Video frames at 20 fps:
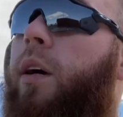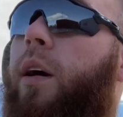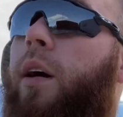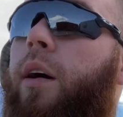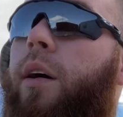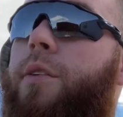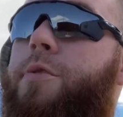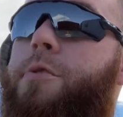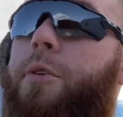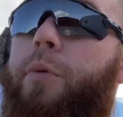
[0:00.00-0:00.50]

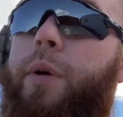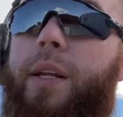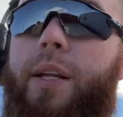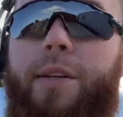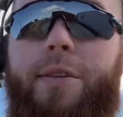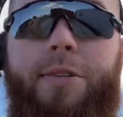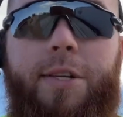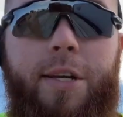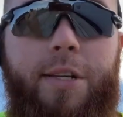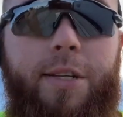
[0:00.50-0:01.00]
So we did
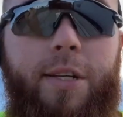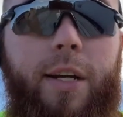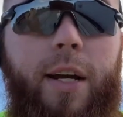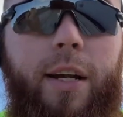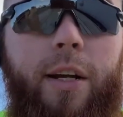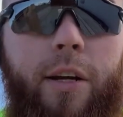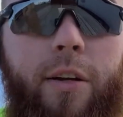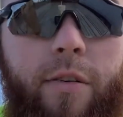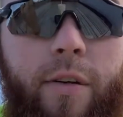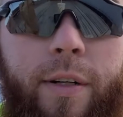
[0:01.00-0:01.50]

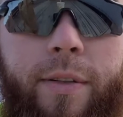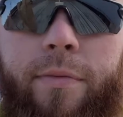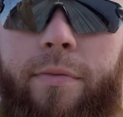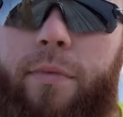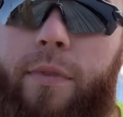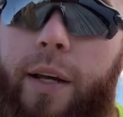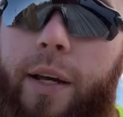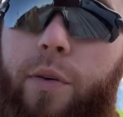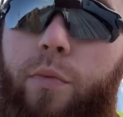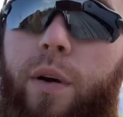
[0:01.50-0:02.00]
6,900
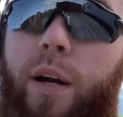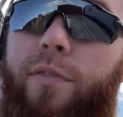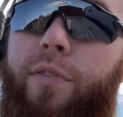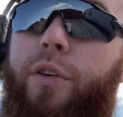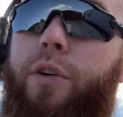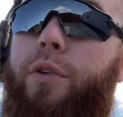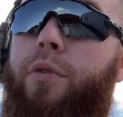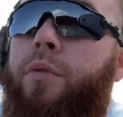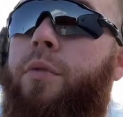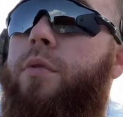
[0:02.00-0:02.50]
in
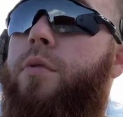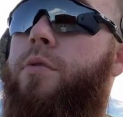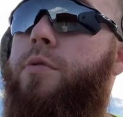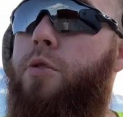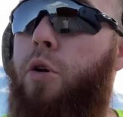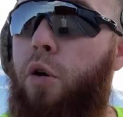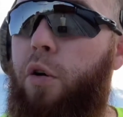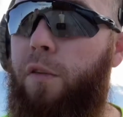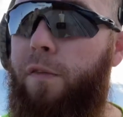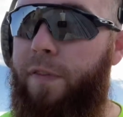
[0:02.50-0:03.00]
revenue.
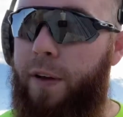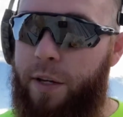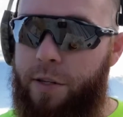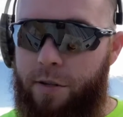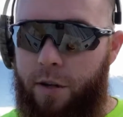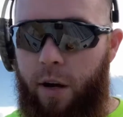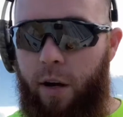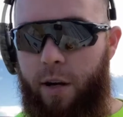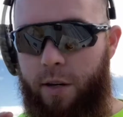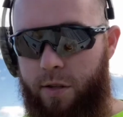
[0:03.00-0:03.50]
Total fixed
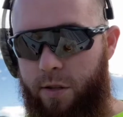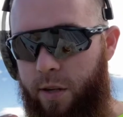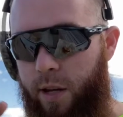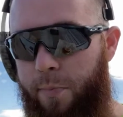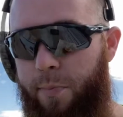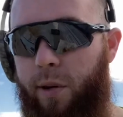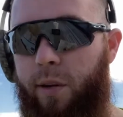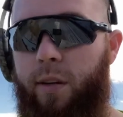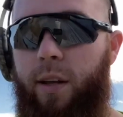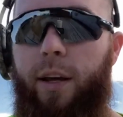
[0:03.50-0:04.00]
cost
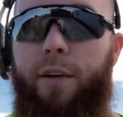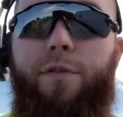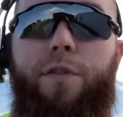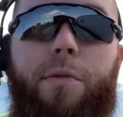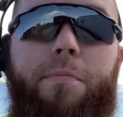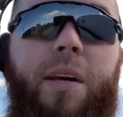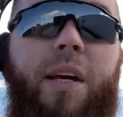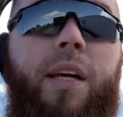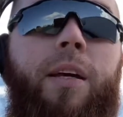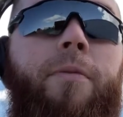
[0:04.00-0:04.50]
typically for
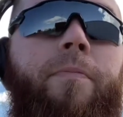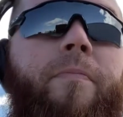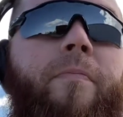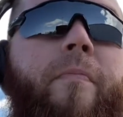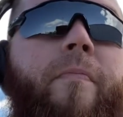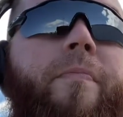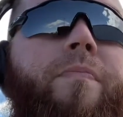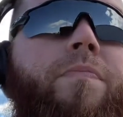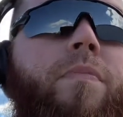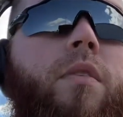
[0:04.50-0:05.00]
me,
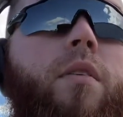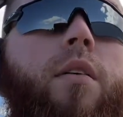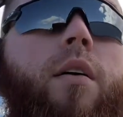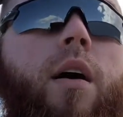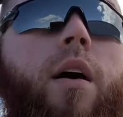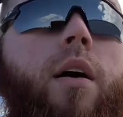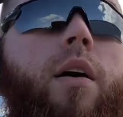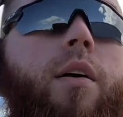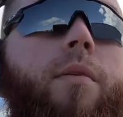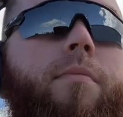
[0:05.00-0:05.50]

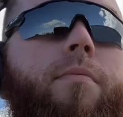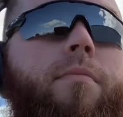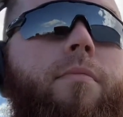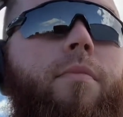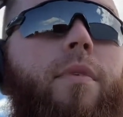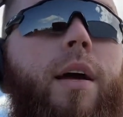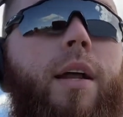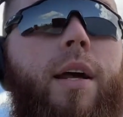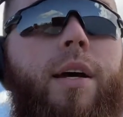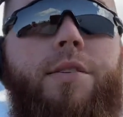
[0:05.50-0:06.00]

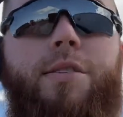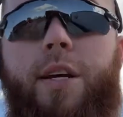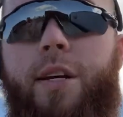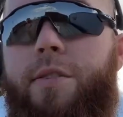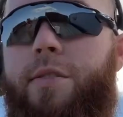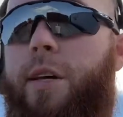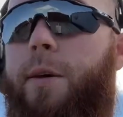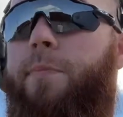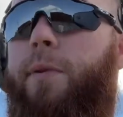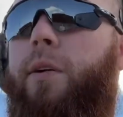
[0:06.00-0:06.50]
and I say
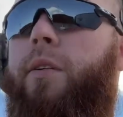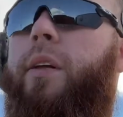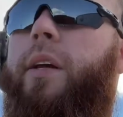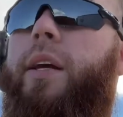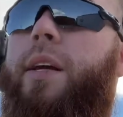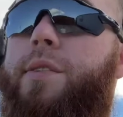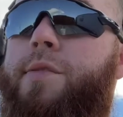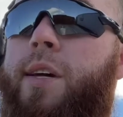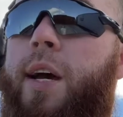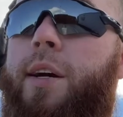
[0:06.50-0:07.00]
typically,
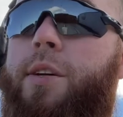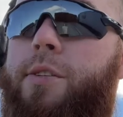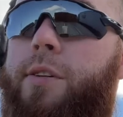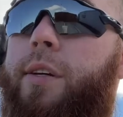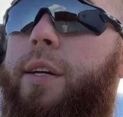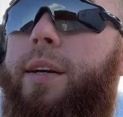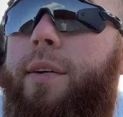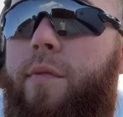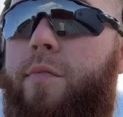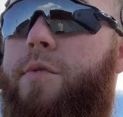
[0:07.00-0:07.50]
it's
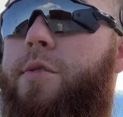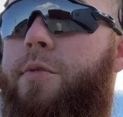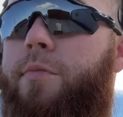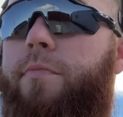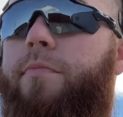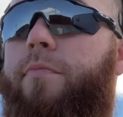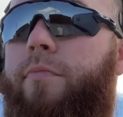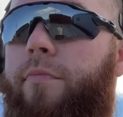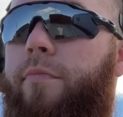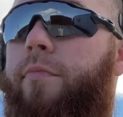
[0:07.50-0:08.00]

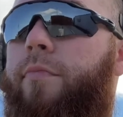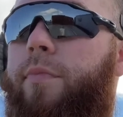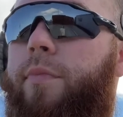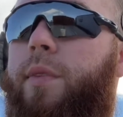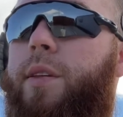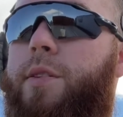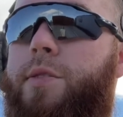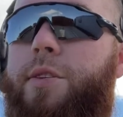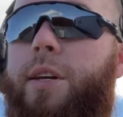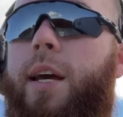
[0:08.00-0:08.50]

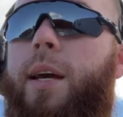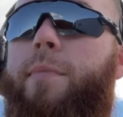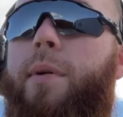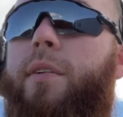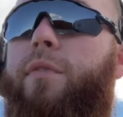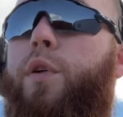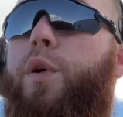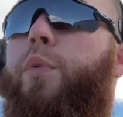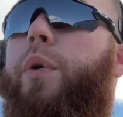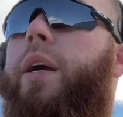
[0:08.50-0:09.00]
the same
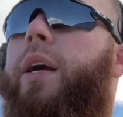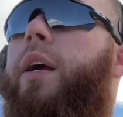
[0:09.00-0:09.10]
every week.